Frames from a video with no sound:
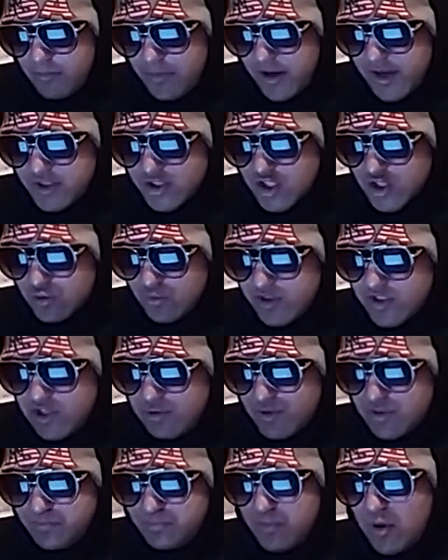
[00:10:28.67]
But I just wish
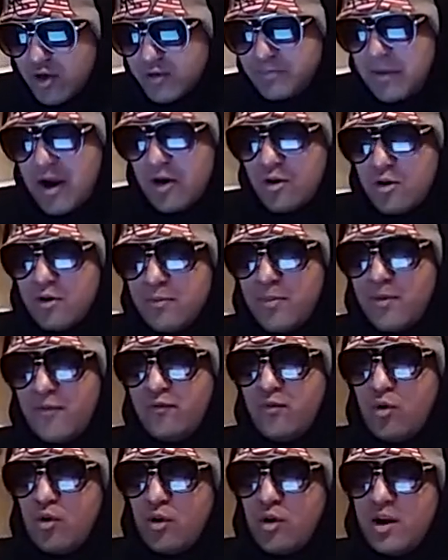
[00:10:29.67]
he was booked better
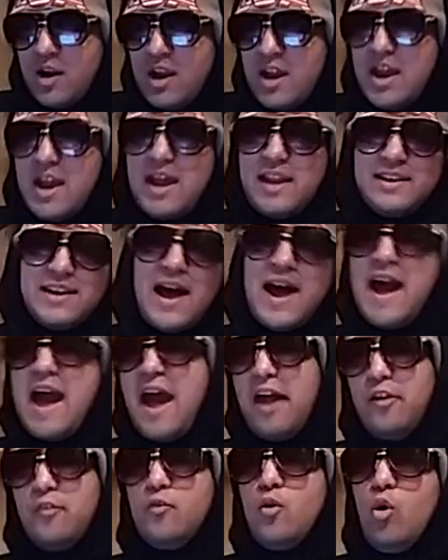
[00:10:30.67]
before and not
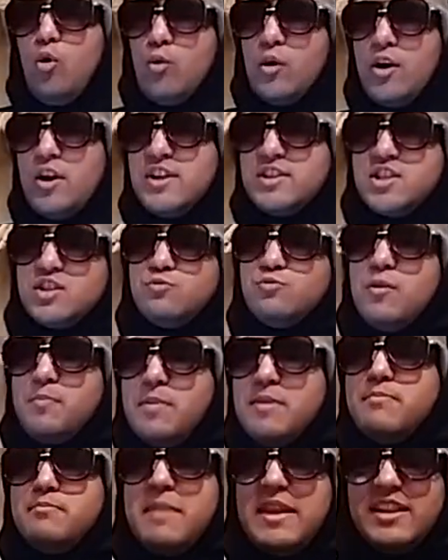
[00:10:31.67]
out of nowhere. It just would
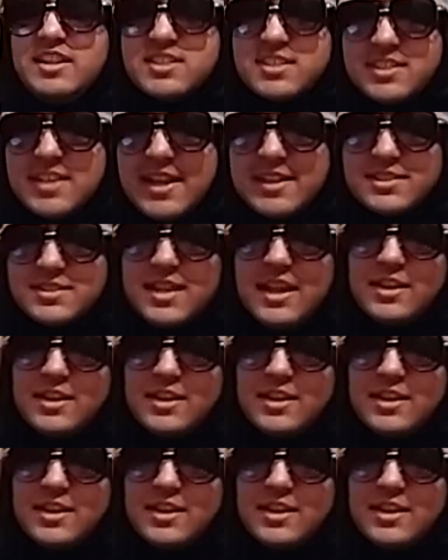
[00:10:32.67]
have been made sense.